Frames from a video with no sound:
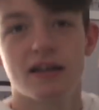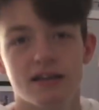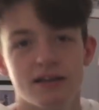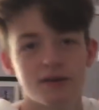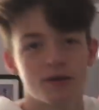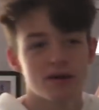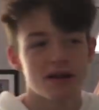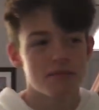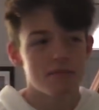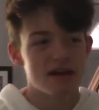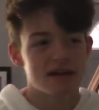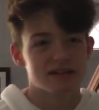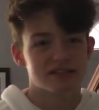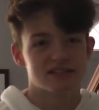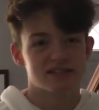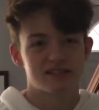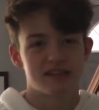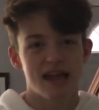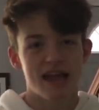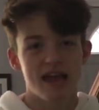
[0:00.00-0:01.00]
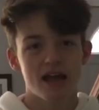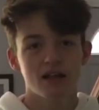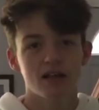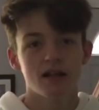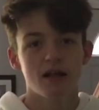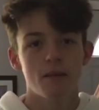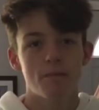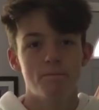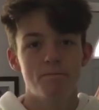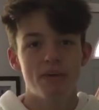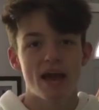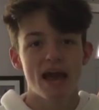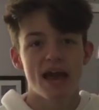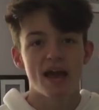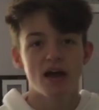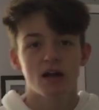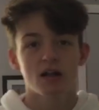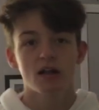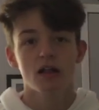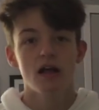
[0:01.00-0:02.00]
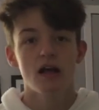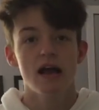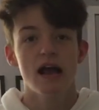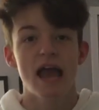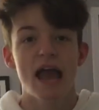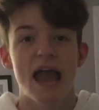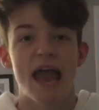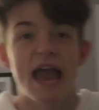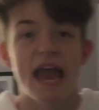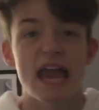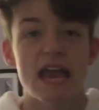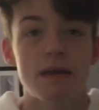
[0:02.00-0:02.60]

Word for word: What is you your plan? What, what is your plan? Bail, no, stop, stop.